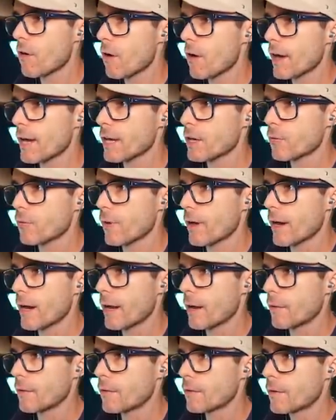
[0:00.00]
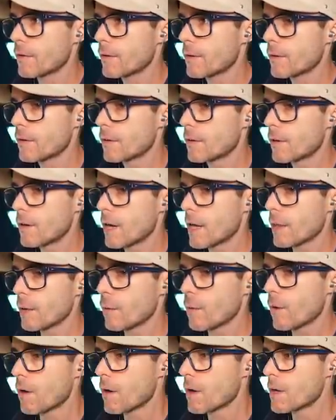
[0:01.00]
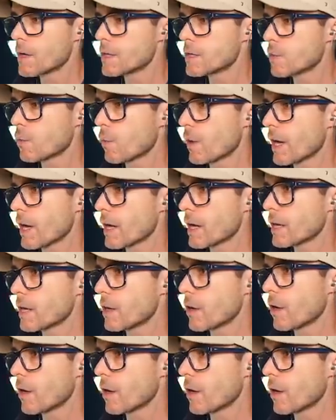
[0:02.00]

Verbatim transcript: high ground. Otherwise, we're gonna